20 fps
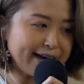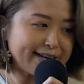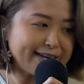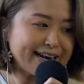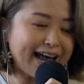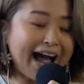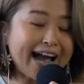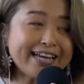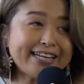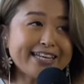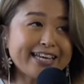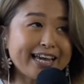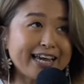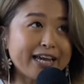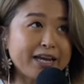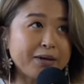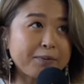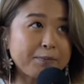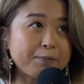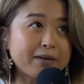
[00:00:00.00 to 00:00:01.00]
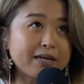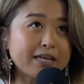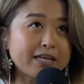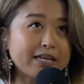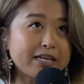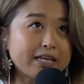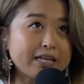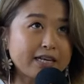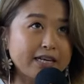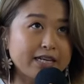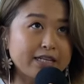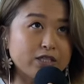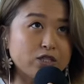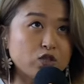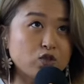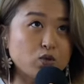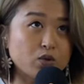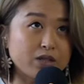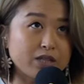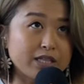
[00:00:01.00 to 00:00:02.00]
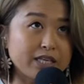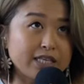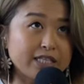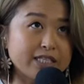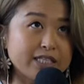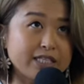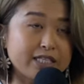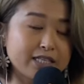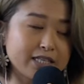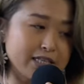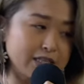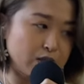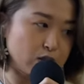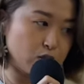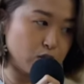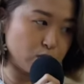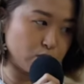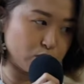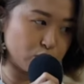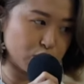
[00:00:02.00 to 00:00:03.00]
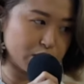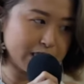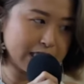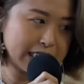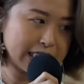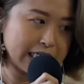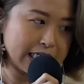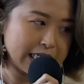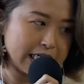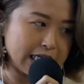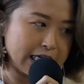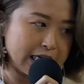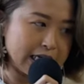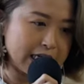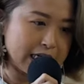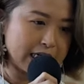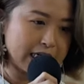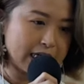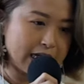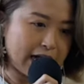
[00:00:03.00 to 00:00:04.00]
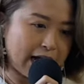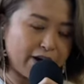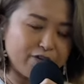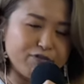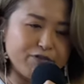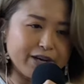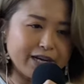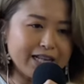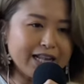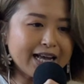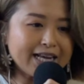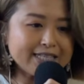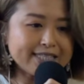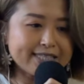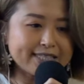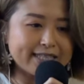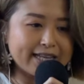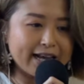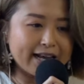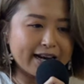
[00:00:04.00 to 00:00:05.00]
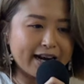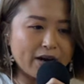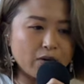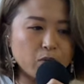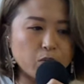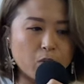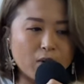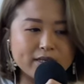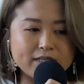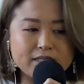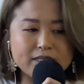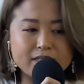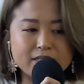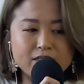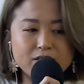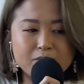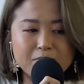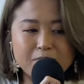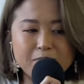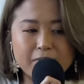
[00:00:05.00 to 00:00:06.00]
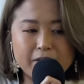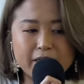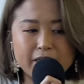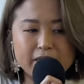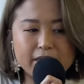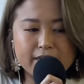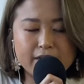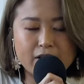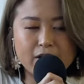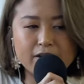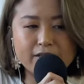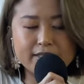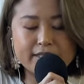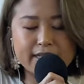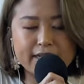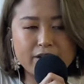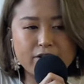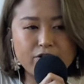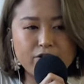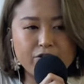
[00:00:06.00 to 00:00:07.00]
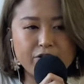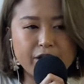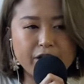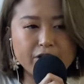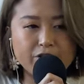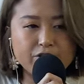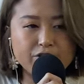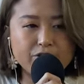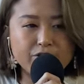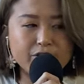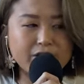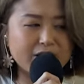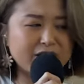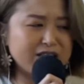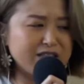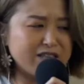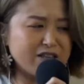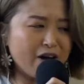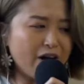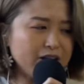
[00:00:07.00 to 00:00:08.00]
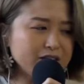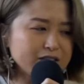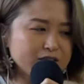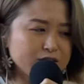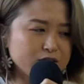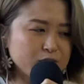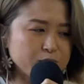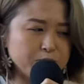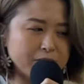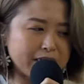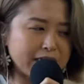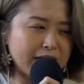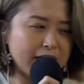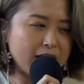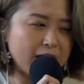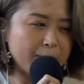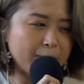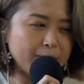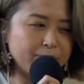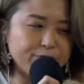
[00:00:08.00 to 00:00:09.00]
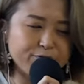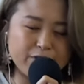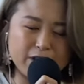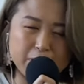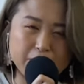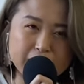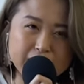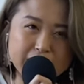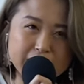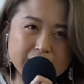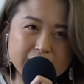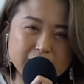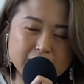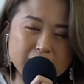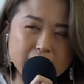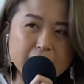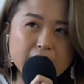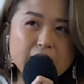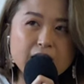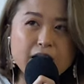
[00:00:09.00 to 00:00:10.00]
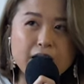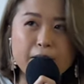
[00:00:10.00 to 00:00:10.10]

And I came into this conclusion. I realized that I wanted to be a content creator, not to become famous,